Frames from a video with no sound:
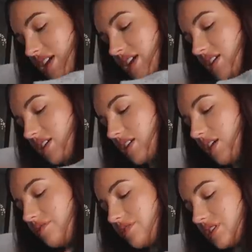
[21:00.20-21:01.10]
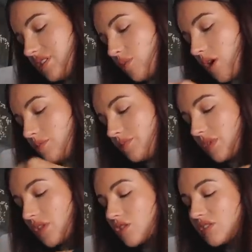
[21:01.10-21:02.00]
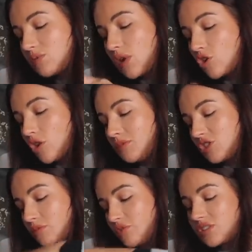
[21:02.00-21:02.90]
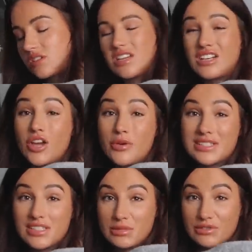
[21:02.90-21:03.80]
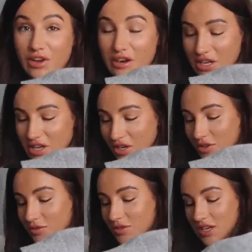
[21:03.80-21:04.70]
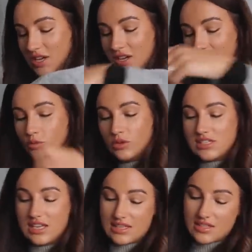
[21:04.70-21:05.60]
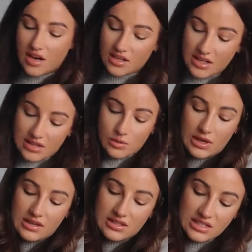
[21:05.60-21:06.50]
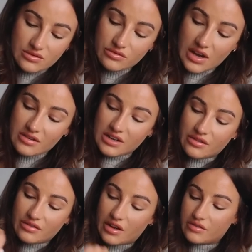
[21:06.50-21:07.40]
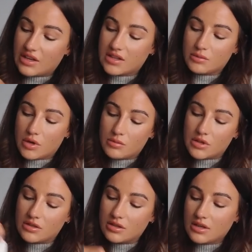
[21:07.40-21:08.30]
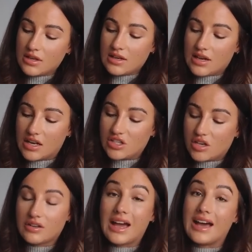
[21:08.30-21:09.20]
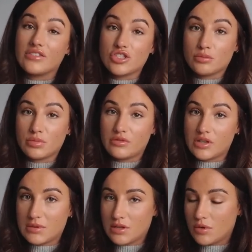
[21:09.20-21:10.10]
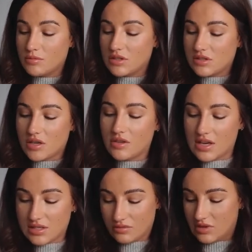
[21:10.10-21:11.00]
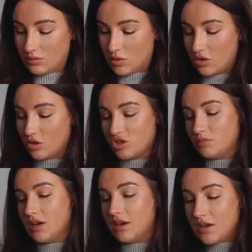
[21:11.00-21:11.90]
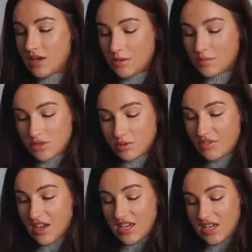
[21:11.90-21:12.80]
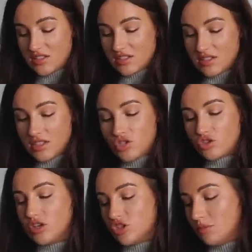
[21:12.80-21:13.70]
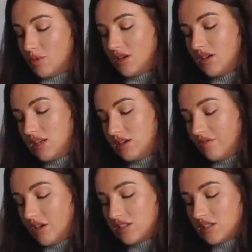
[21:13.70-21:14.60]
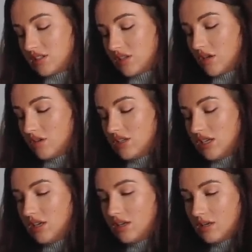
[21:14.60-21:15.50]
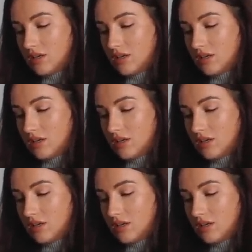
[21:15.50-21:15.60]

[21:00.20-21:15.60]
he loves, well, the reason why I got him a jumper is because I know he's going to be very cold once he gets cut next week because he is very fluffy at the moment and I don't have a jumper for him at the moment so that is the reason why I got a jumper but to be fair he does enjoy a jumper he finds it nice and cozy